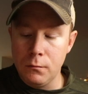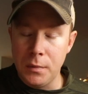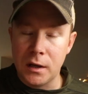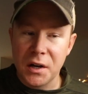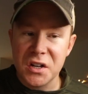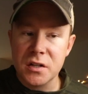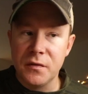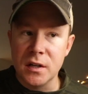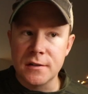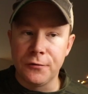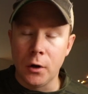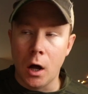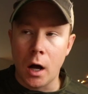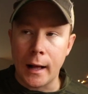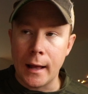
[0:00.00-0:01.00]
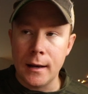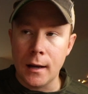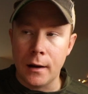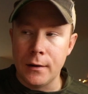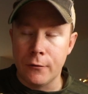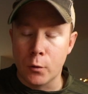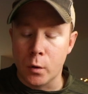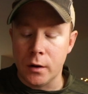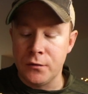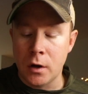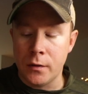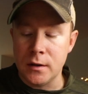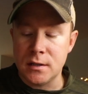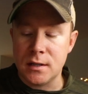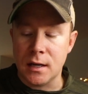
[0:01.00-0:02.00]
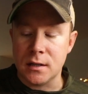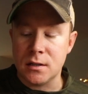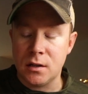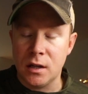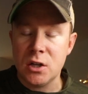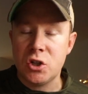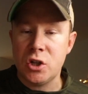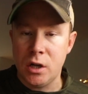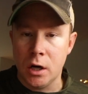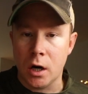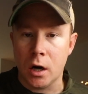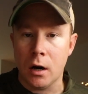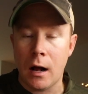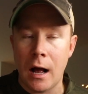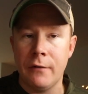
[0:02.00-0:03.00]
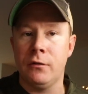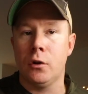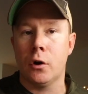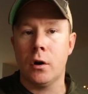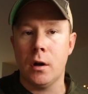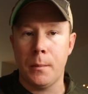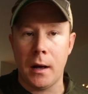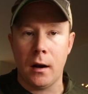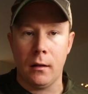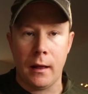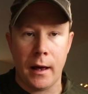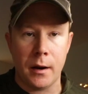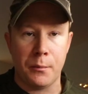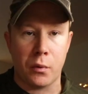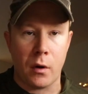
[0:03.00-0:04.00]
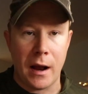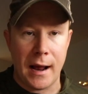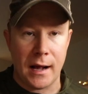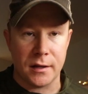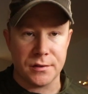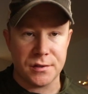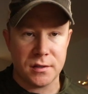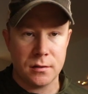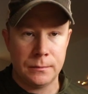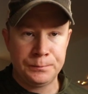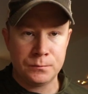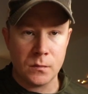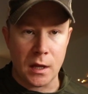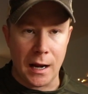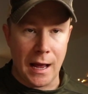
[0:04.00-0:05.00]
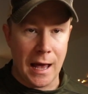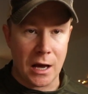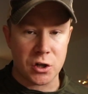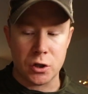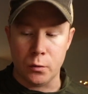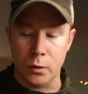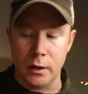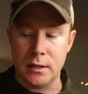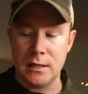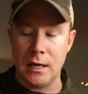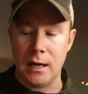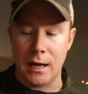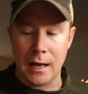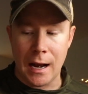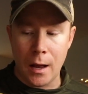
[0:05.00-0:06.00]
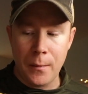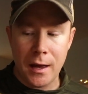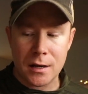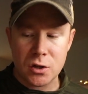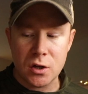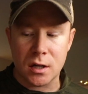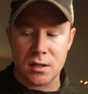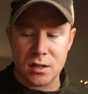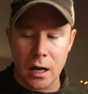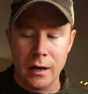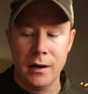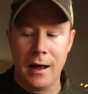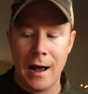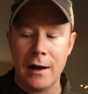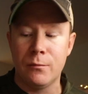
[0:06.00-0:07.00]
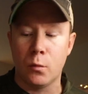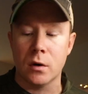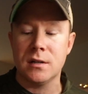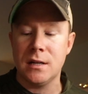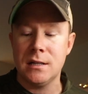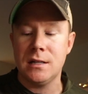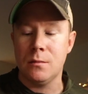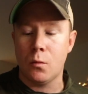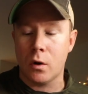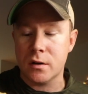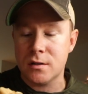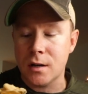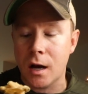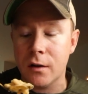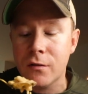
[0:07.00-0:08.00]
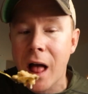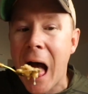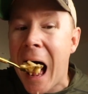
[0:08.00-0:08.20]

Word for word: Because of this vlog, I, I never would have done these things. This year, I've learned about a lot of brands that I actually really dig. And I'm actually excited to have more Dinty Moore stuff.